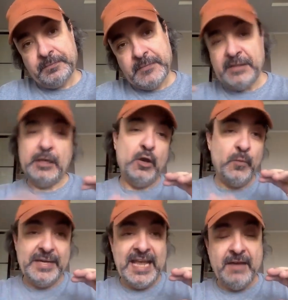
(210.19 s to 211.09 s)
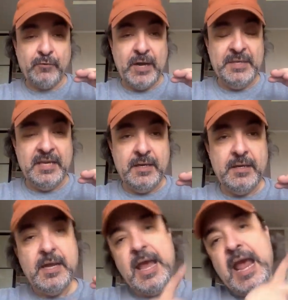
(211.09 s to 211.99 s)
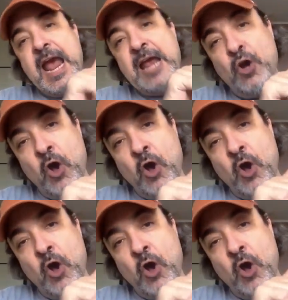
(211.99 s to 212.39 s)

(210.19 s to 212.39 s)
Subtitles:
and they already have Crimea, and